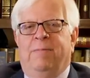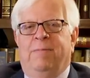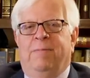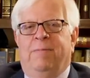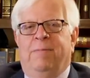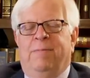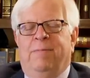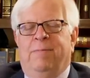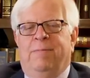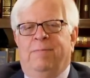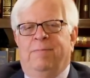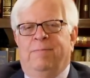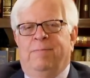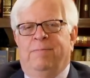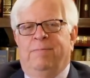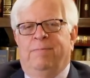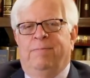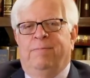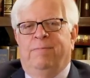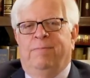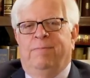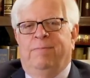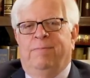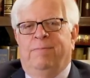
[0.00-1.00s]

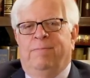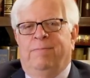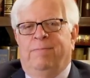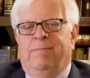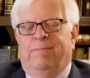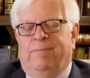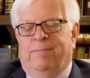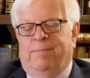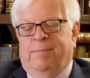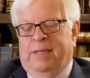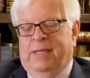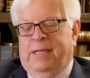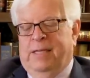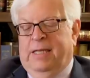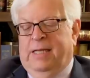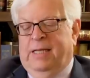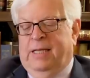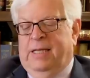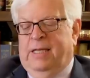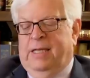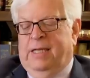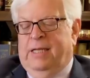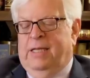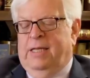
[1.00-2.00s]

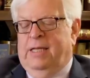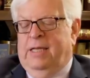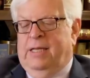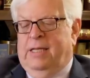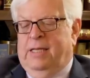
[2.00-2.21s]
[no speech]